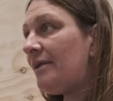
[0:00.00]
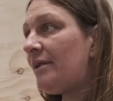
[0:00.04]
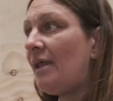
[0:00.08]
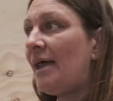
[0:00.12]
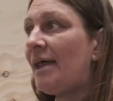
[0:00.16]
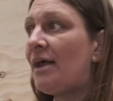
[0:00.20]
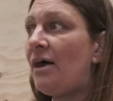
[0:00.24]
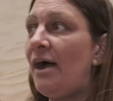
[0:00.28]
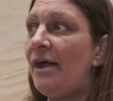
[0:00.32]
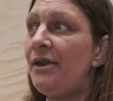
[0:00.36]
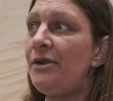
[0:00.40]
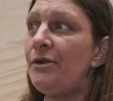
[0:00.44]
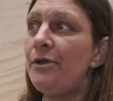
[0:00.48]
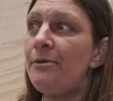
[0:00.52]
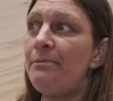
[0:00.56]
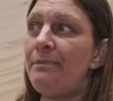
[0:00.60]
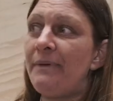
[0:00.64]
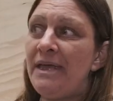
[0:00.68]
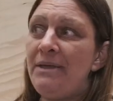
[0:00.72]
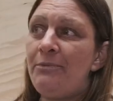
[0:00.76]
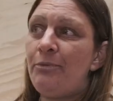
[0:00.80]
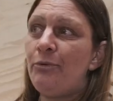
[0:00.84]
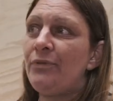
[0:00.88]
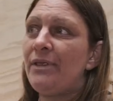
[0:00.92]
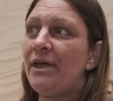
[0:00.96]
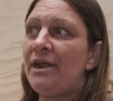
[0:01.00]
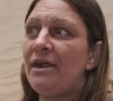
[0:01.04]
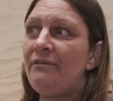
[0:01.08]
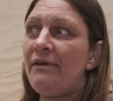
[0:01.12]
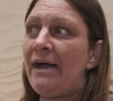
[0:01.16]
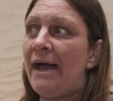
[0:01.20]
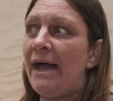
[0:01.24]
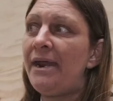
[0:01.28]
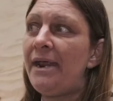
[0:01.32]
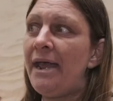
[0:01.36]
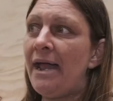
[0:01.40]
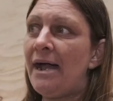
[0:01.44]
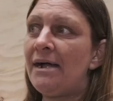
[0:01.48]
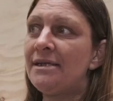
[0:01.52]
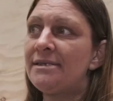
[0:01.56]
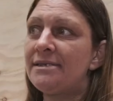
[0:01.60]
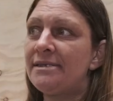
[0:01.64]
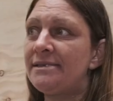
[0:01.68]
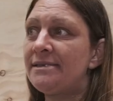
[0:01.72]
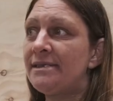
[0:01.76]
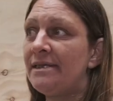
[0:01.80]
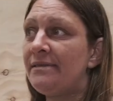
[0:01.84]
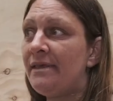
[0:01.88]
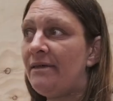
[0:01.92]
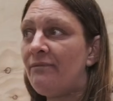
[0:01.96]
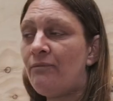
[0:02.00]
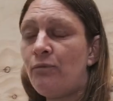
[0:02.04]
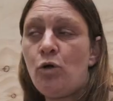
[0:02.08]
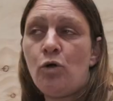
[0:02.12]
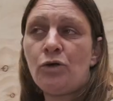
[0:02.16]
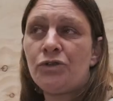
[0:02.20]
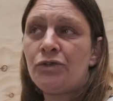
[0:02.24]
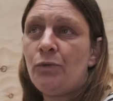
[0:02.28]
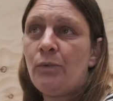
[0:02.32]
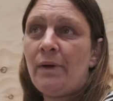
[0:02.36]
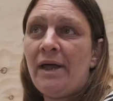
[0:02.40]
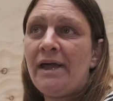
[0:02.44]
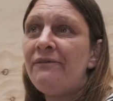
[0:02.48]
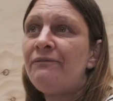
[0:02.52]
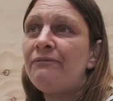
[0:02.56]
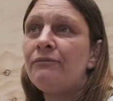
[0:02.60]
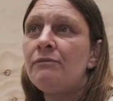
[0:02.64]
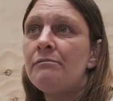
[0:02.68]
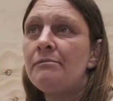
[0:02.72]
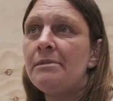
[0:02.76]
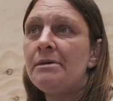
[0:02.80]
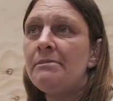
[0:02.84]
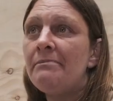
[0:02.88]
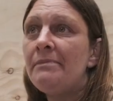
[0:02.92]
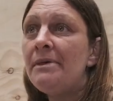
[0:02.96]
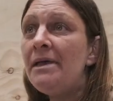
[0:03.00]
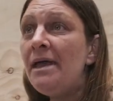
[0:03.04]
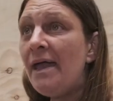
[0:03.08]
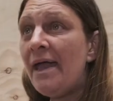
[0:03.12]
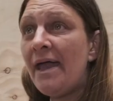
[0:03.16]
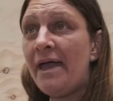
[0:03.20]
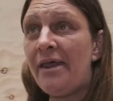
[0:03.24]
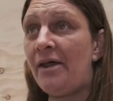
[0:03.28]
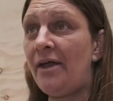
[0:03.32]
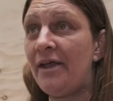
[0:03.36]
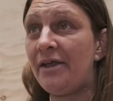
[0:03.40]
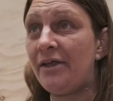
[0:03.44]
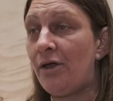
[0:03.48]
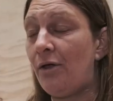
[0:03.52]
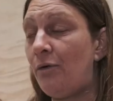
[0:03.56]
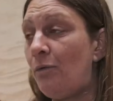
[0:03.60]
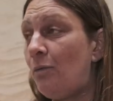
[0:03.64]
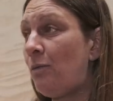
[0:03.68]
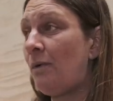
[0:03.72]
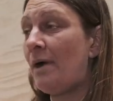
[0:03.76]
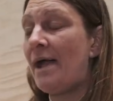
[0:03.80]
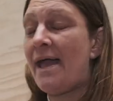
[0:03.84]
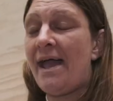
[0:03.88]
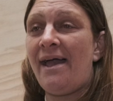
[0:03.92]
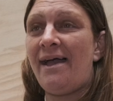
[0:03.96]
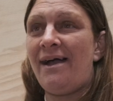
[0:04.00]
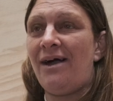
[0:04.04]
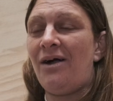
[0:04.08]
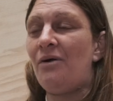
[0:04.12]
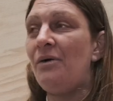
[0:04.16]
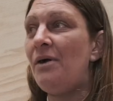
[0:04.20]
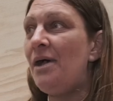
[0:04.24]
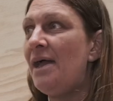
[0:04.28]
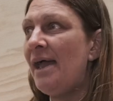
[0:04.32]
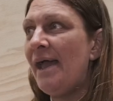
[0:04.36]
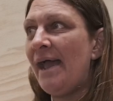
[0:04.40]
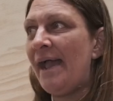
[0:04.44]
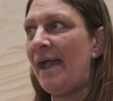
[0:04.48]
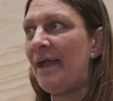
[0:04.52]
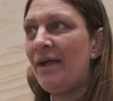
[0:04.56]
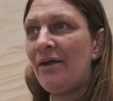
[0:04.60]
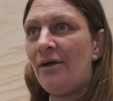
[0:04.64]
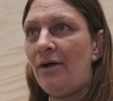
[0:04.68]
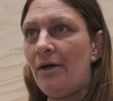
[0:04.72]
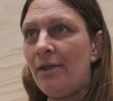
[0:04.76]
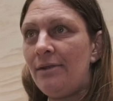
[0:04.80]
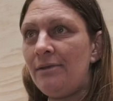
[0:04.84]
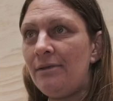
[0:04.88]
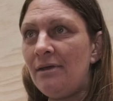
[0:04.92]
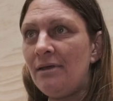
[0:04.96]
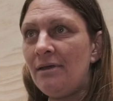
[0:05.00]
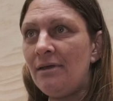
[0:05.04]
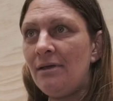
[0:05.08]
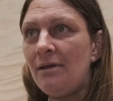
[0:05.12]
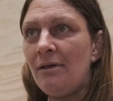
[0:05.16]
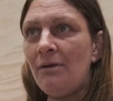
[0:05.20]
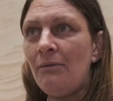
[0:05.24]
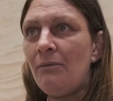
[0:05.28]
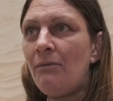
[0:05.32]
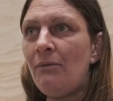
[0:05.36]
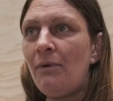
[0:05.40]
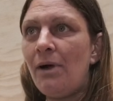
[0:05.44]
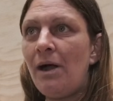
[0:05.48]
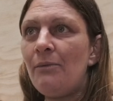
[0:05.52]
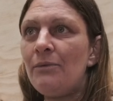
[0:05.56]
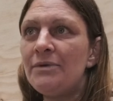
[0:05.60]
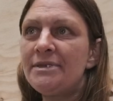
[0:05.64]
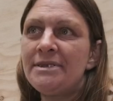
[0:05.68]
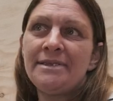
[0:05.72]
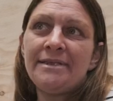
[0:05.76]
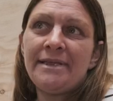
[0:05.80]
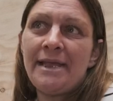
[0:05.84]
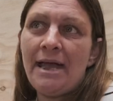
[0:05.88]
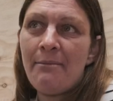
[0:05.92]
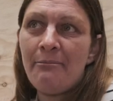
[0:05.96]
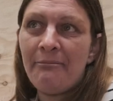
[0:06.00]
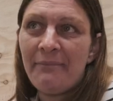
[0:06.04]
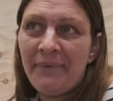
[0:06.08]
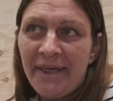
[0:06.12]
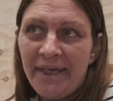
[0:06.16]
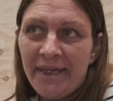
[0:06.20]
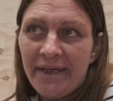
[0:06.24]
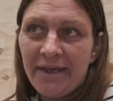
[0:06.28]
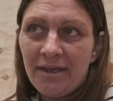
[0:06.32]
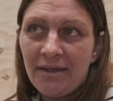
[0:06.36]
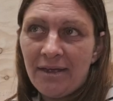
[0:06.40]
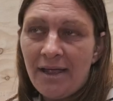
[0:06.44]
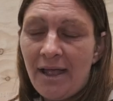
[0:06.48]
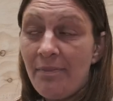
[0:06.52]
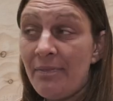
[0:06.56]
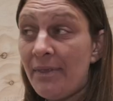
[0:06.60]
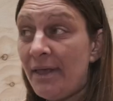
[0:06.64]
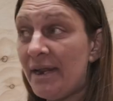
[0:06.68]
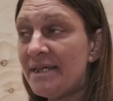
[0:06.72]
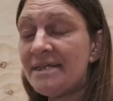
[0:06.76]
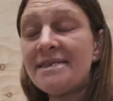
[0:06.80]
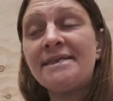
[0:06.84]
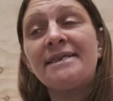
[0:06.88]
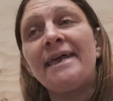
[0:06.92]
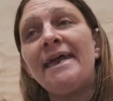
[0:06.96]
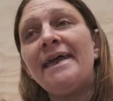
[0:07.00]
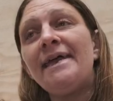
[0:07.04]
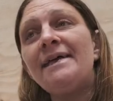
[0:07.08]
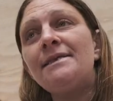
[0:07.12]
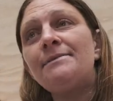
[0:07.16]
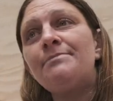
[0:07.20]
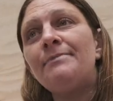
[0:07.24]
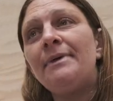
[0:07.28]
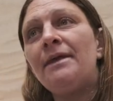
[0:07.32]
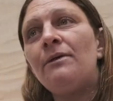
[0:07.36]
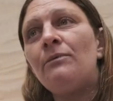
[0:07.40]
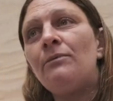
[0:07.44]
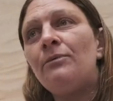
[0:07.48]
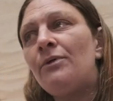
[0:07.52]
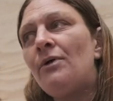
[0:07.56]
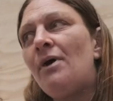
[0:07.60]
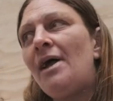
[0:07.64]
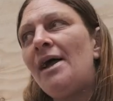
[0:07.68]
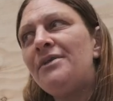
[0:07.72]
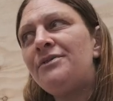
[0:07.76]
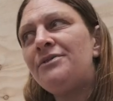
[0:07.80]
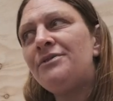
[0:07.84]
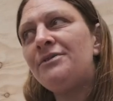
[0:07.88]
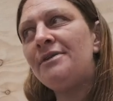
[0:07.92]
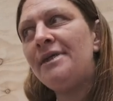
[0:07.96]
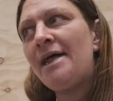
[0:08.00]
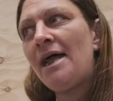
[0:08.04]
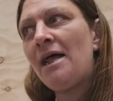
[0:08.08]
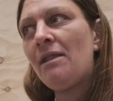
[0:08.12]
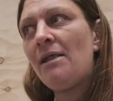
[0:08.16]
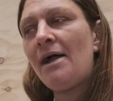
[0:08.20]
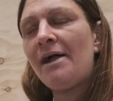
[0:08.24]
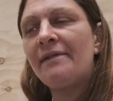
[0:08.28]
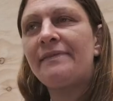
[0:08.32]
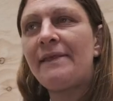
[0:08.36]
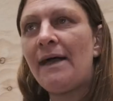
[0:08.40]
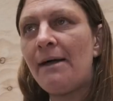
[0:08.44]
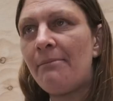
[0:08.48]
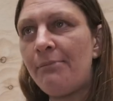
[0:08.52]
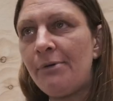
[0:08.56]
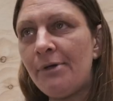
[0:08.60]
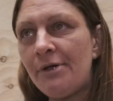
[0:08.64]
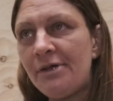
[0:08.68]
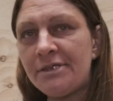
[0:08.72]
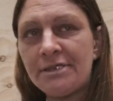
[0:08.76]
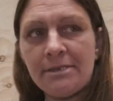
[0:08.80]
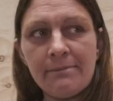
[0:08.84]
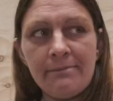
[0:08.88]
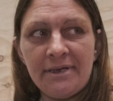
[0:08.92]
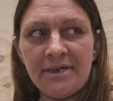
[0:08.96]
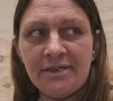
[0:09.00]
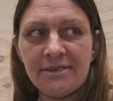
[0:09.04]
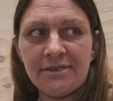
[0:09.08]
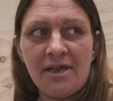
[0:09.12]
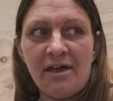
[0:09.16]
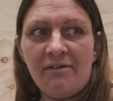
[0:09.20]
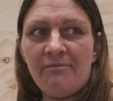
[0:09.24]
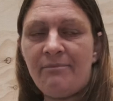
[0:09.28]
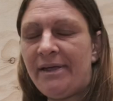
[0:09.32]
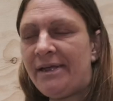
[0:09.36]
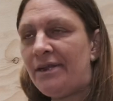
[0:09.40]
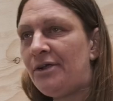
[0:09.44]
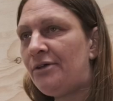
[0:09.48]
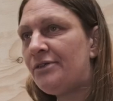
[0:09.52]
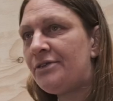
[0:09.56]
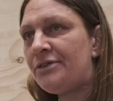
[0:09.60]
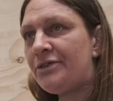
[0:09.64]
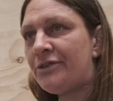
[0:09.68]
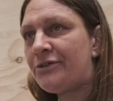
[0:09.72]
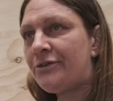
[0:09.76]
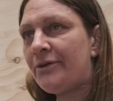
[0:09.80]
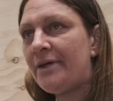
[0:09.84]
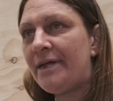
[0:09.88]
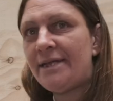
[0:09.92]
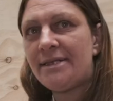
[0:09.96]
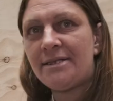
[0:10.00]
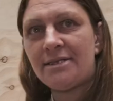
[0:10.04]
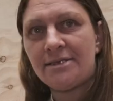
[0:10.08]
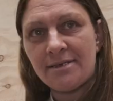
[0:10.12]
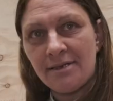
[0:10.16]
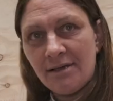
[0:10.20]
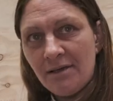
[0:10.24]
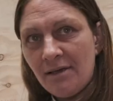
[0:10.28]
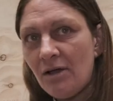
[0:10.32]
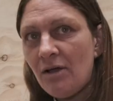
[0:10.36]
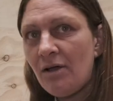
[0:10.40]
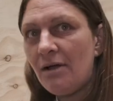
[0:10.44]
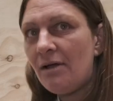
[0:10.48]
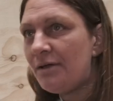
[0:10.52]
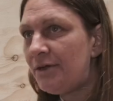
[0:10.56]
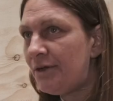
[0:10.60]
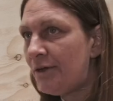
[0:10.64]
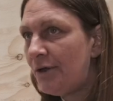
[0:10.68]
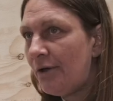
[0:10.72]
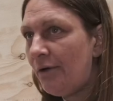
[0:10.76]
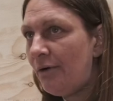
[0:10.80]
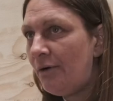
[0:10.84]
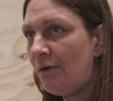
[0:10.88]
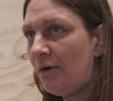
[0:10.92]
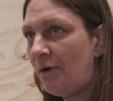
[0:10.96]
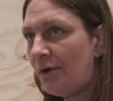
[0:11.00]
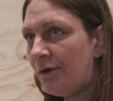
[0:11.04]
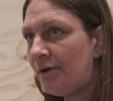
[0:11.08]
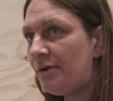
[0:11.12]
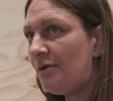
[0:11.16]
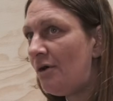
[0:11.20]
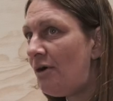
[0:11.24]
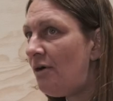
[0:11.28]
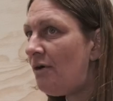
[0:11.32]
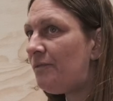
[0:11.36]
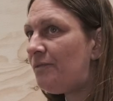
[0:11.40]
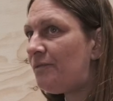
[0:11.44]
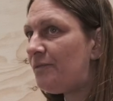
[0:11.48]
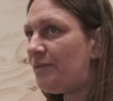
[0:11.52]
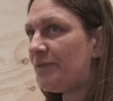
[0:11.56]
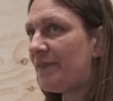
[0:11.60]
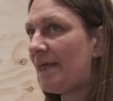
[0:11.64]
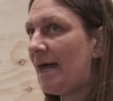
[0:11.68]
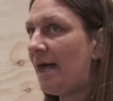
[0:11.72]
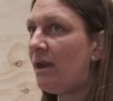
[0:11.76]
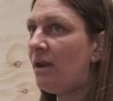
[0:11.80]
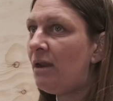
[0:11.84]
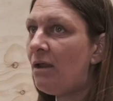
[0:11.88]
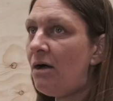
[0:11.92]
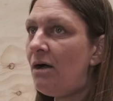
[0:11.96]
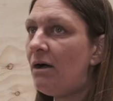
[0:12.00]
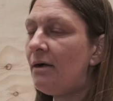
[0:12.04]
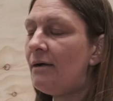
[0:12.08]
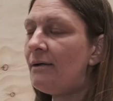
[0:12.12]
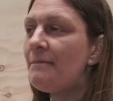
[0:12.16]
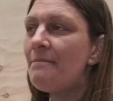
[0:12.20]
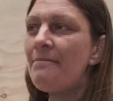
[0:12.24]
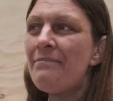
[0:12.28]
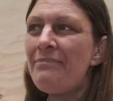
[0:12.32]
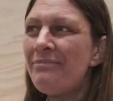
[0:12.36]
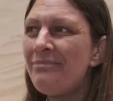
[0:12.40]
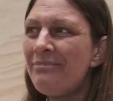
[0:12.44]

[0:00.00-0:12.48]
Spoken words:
Like, I know people that have had houses and they've walked away from them, and I go, wow, hang on, why wasn't that me? And then it scares me. Would I turn out like that person because I've been on the streets, you know, on and off for that long?